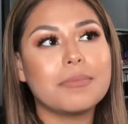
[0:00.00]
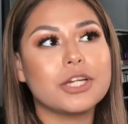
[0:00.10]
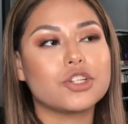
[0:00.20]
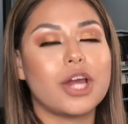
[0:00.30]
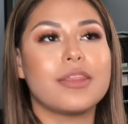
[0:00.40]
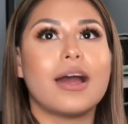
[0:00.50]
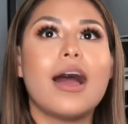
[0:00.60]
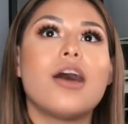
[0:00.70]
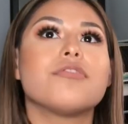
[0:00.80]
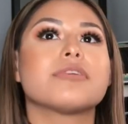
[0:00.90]
I tried the
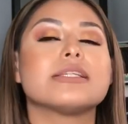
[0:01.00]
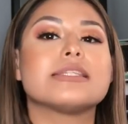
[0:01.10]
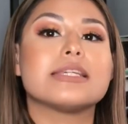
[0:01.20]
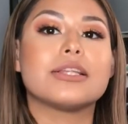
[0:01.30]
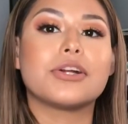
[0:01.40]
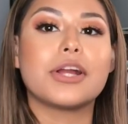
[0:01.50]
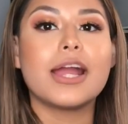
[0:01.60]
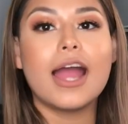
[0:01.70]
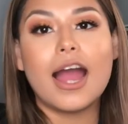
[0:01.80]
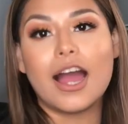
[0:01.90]
e.l.f. concealer,
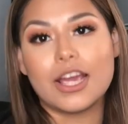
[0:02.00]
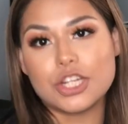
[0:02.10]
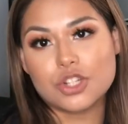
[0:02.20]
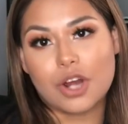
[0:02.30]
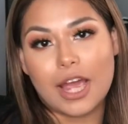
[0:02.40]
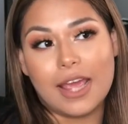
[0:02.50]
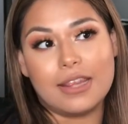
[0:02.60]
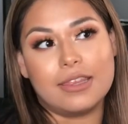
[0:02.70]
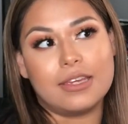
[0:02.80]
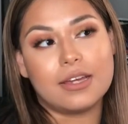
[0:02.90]
I tried
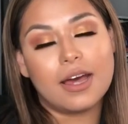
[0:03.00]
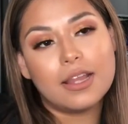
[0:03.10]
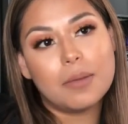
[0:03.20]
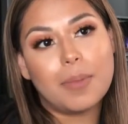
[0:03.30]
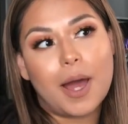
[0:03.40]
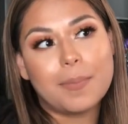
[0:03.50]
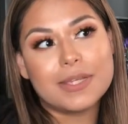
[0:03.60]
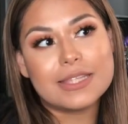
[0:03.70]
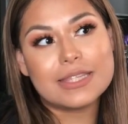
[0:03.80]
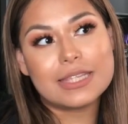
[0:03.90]
the ColourPop
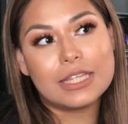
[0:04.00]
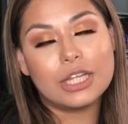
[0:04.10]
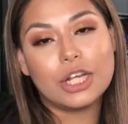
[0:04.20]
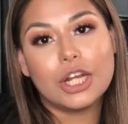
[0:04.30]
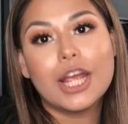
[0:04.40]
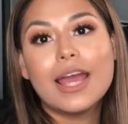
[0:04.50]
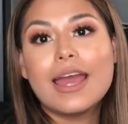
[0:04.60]
concealer,